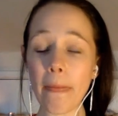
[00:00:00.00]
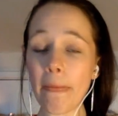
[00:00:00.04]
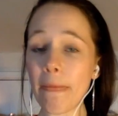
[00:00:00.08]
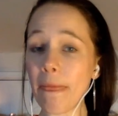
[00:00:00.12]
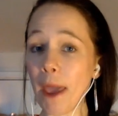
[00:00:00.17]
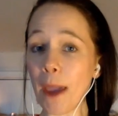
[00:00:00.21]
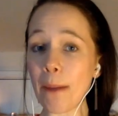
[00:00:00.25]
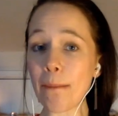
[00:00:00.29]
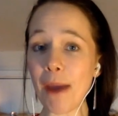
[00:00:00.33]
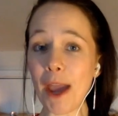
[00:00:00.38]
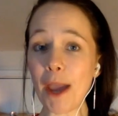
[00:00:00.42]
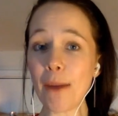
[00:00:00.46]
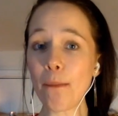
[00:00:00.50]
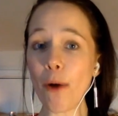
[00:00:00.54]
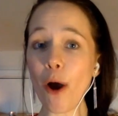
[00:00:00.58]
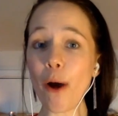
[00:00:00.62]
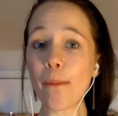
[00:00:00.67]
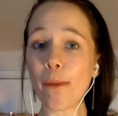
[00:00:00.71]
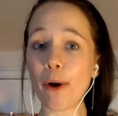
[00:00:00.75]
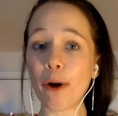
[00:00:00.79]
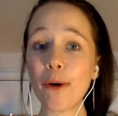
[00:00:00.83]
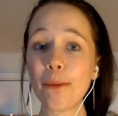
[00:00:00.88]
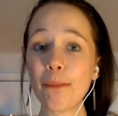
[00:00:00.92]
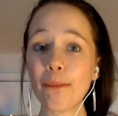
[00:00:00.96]
They may
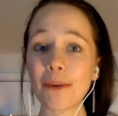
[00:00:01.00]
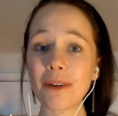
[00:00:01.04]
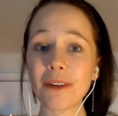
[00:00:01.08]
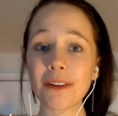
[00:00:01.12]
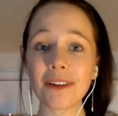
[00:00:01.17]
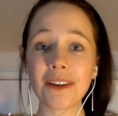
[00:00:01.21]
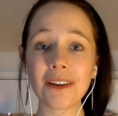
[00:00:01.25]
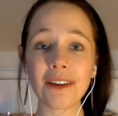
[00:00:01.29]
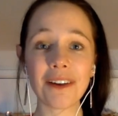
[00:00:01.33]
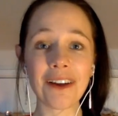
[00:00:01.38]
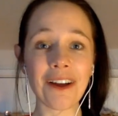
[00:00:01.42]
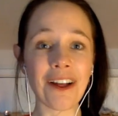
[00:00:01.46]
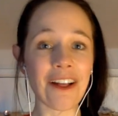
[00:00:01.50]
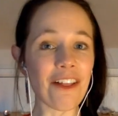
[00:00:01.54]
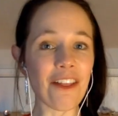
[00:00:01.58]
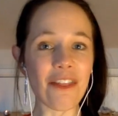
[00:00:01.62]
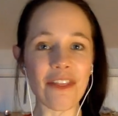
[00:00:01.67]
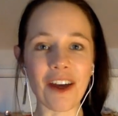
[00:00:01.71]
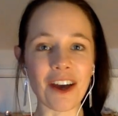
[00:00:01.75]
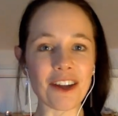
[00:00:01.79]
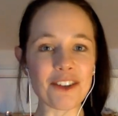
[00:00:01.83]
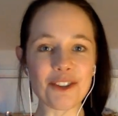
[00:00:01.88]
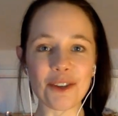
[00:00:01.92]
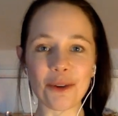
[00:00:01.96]
pop up.
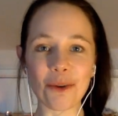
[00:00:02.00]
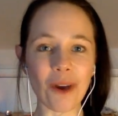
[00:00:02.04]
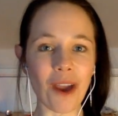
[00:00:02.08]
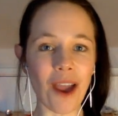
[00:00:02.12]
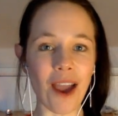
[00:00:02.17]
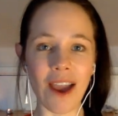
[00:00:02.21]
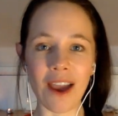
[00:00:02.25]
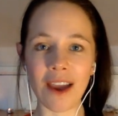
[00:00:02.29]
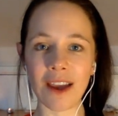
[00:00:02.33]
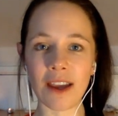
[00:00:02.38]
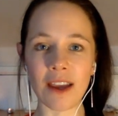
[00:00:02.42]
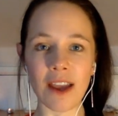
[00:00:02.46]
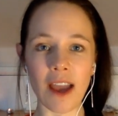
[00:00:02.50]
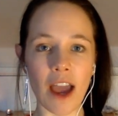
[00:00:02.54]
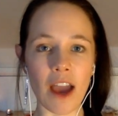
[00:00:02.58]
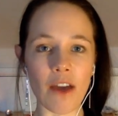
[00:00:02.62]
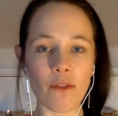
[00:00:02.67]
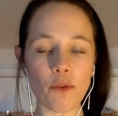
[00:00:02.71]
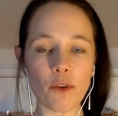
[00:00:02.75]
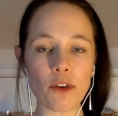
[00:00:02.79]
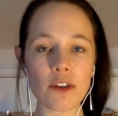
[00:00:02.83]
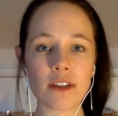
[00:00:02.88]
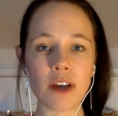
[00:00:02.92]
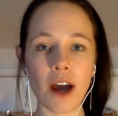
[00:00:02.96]
That's okay.
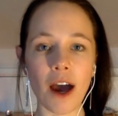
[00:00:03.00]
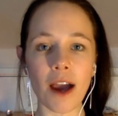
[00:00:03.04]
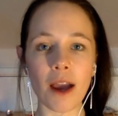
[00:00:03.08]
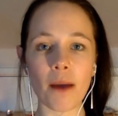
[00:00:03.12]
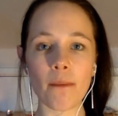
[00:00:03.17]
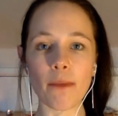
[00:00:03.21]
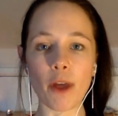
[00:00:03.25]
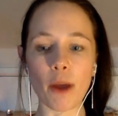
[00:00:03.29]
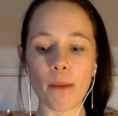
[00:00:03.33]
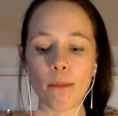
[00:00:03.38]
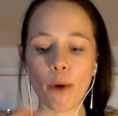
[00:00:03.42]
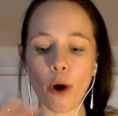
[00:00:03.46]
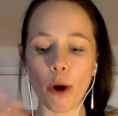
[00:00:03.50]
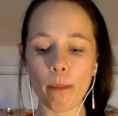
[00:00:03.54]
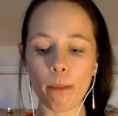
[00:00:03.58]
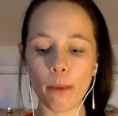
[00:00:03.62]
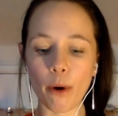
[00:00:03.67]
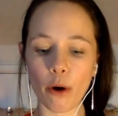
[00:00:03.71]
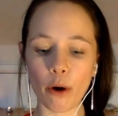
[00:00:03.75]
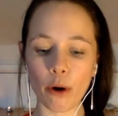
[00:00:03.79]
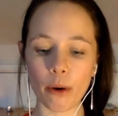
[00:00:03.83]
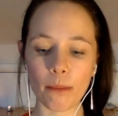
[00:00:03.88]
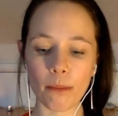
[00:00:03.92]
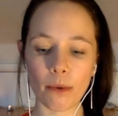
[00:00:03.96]
Every time they pop
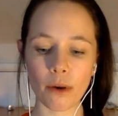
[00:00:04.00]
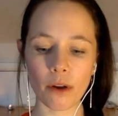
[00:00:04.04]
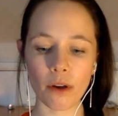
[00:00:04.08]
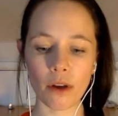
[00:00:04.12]
up,